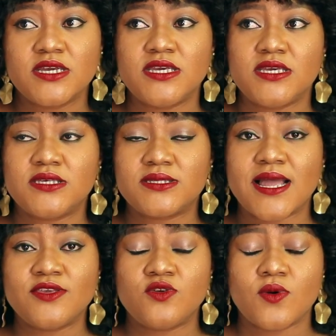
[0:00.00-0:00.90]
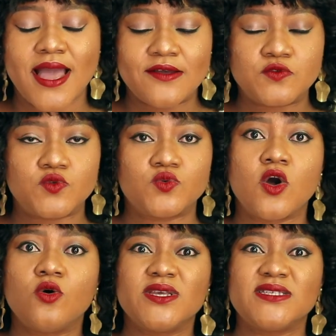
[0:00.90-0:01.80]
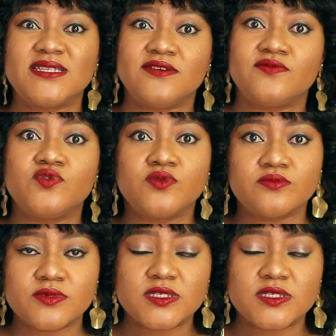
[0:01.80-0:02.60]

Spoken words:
is that you have to always leave room,